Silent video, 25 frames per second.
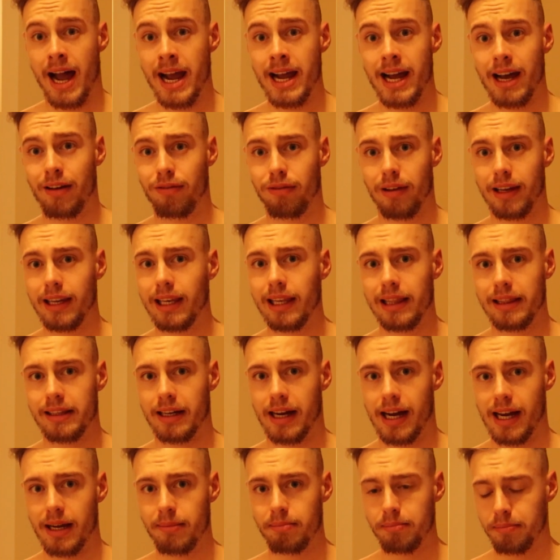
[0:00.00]
I have little
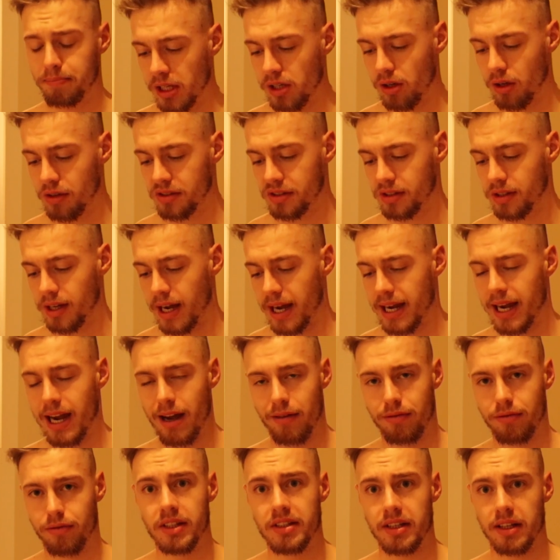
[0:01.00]
time because I
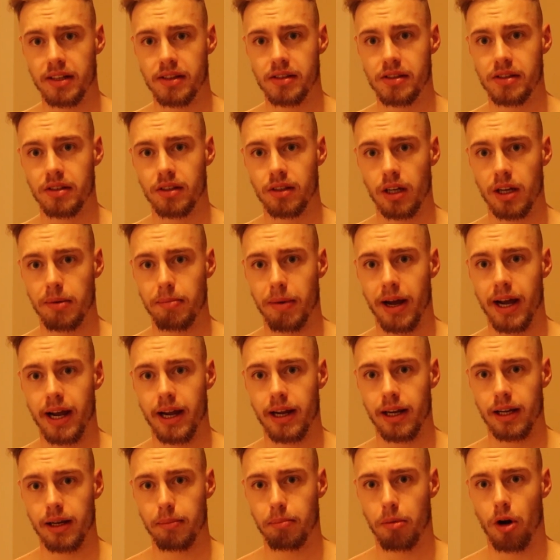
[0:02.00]
have visits in my
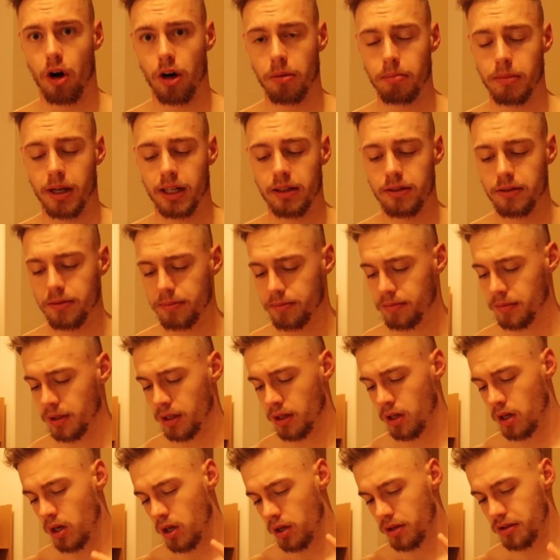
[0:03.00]
apartment.
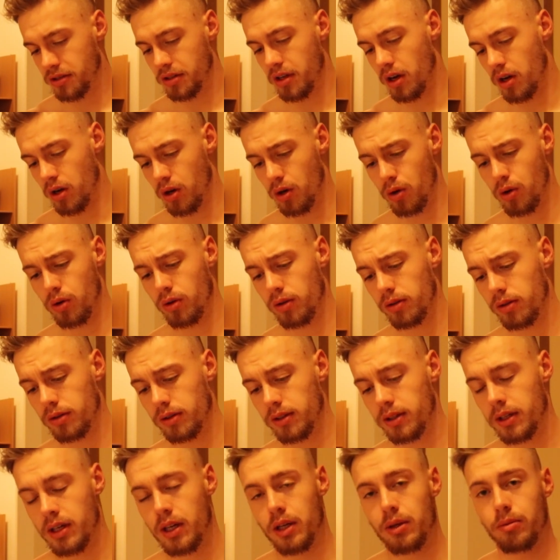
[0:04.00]
So
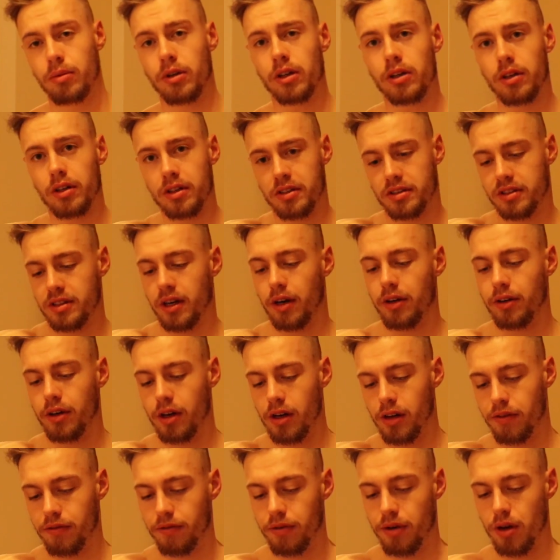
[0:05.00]
we're gonna start
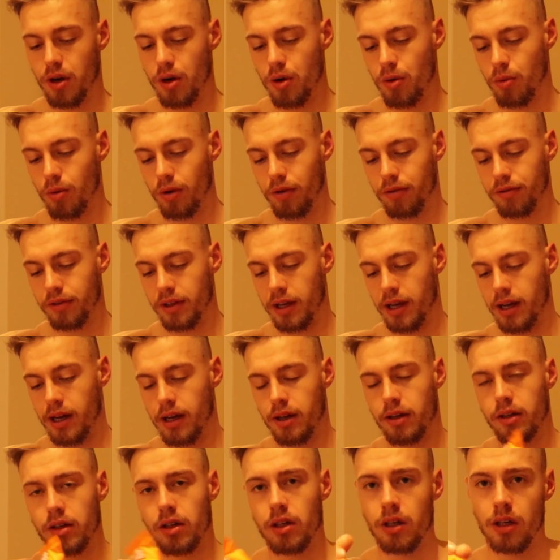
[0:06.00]
off with the
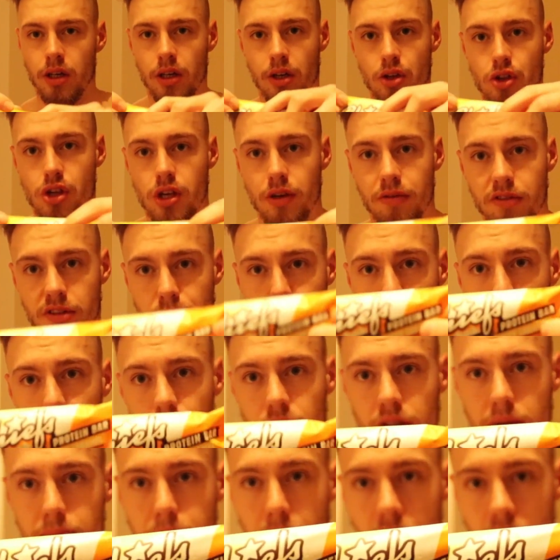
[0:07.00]
Cheats
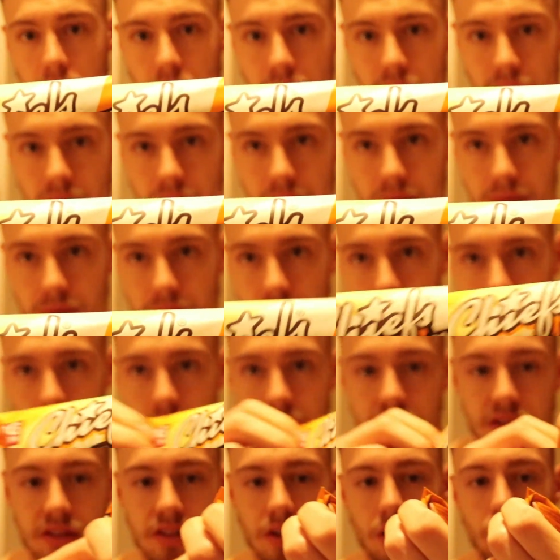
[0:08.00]
Protein Bar
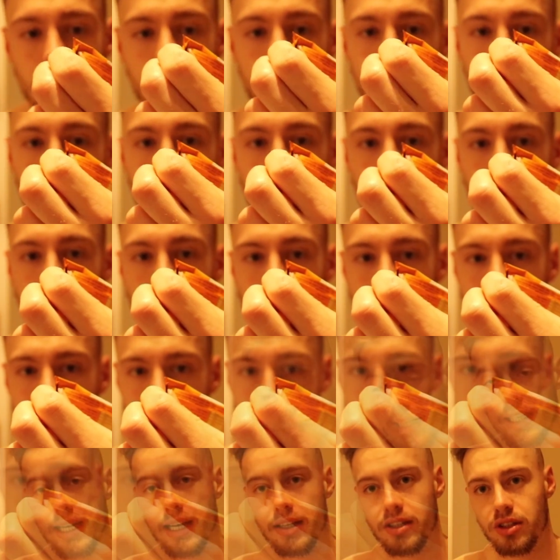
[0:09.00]
Salty Caramel.
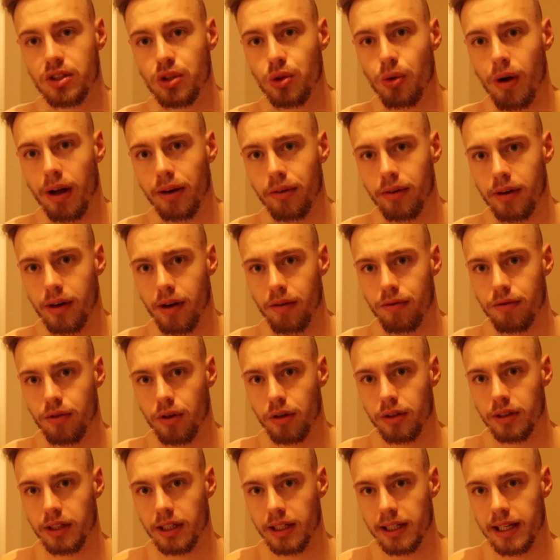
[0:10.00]
It has
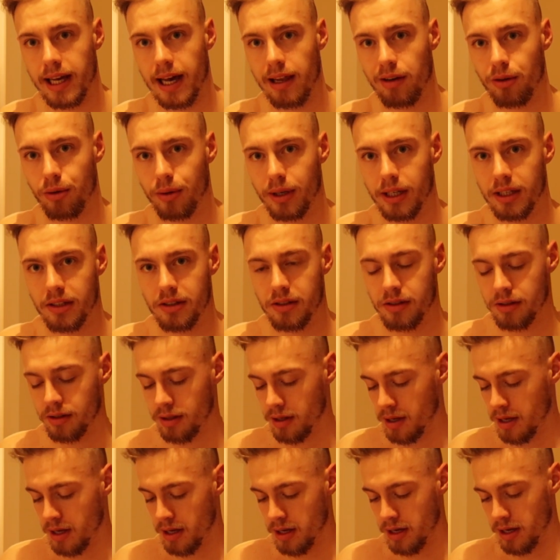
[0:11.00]
213 calories
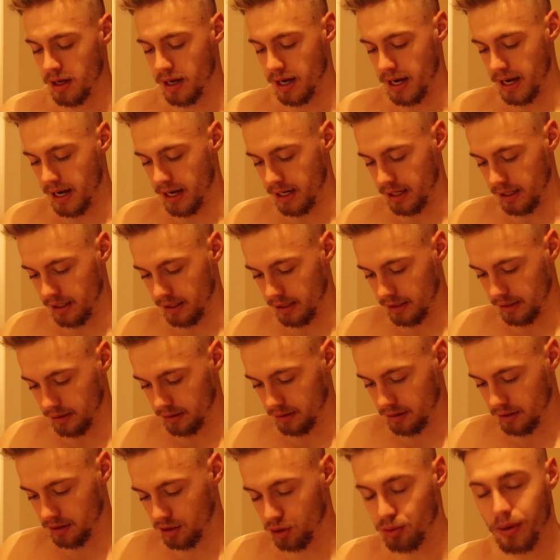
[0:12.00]

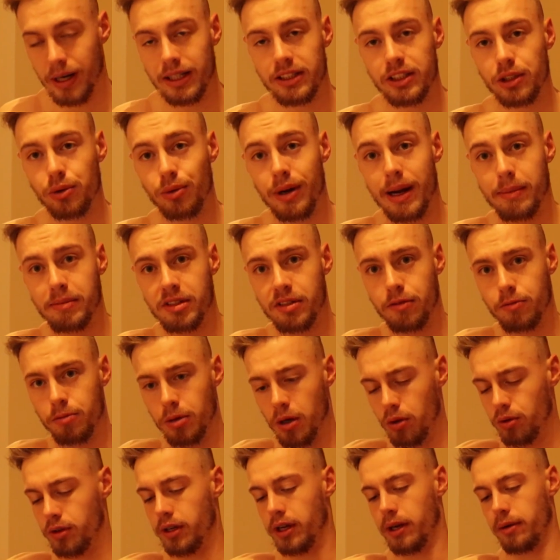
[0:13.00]
and 20 grams of
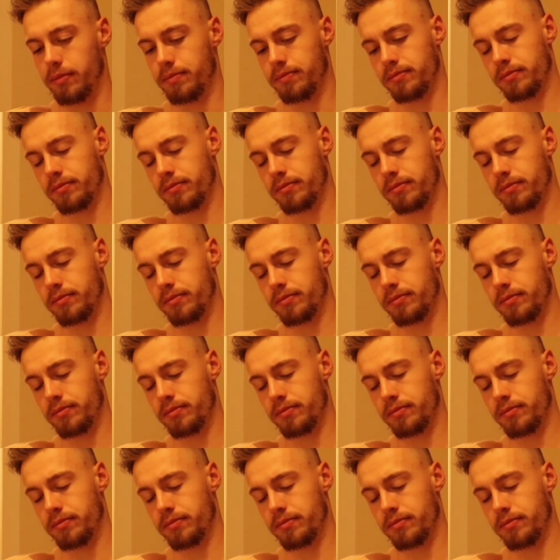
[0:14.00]
protein.